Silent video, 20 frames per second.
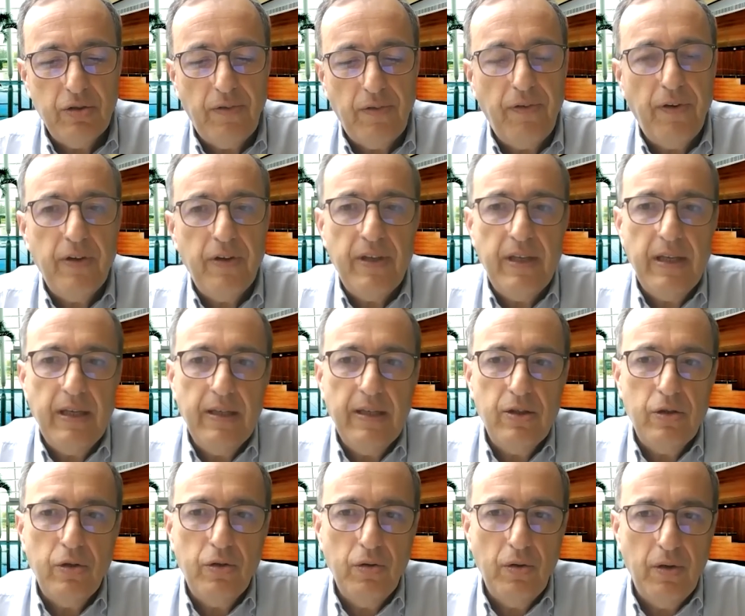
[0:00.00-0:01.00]
The first thing
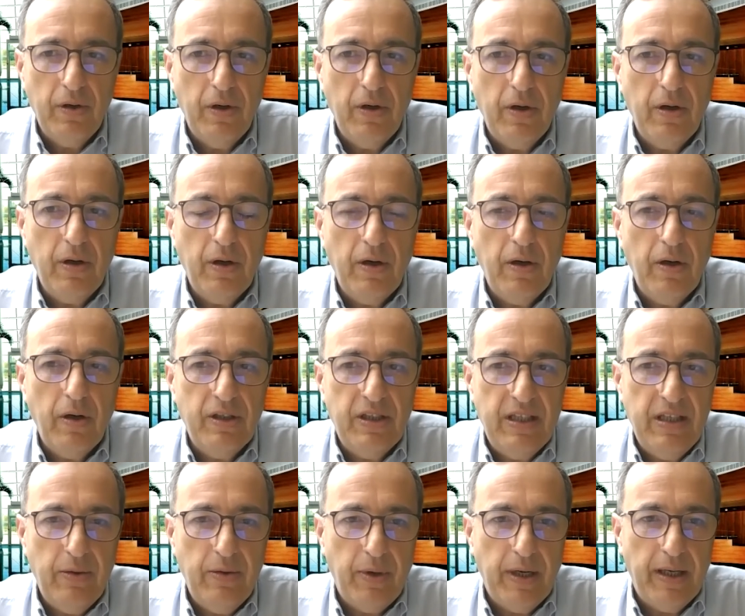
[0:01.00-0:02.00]
is to do a
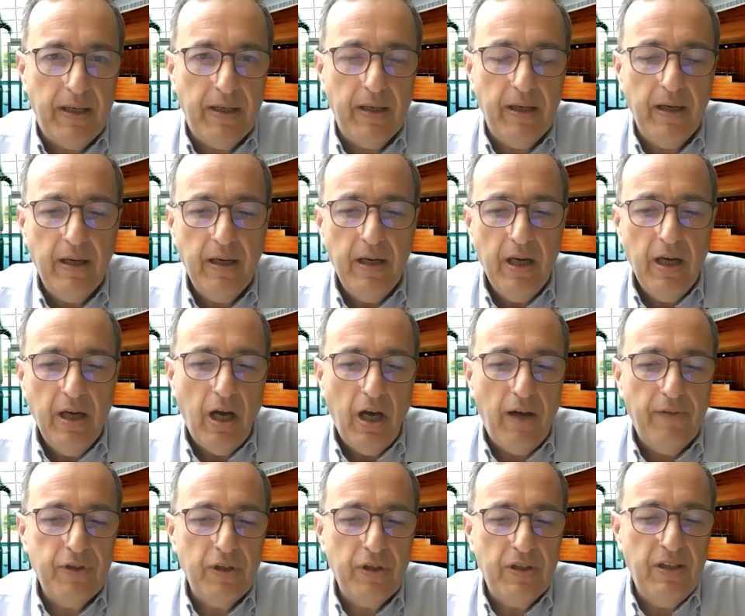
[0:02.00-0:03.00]
tiering
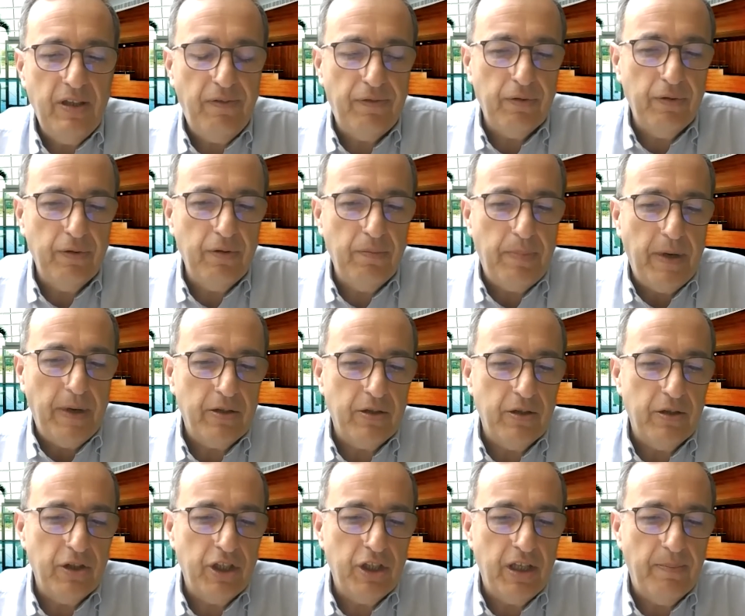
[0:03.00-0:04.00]
of the different
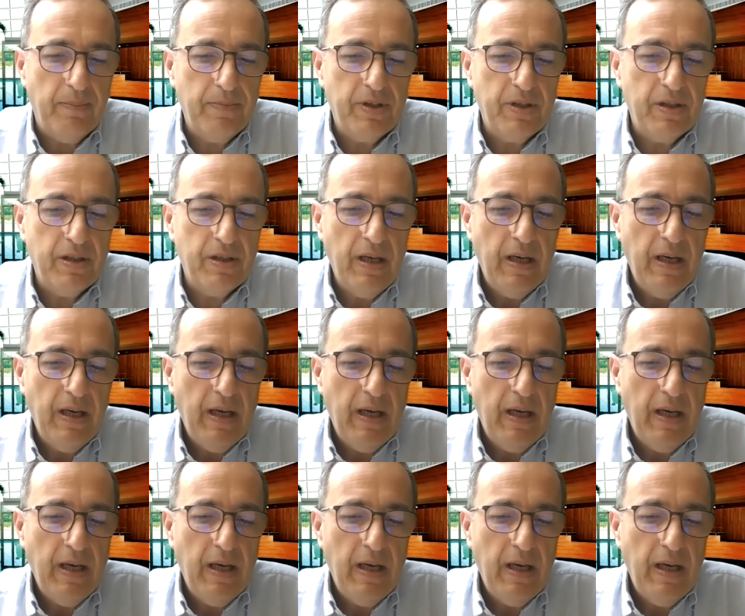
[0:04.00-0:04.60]
partnerships.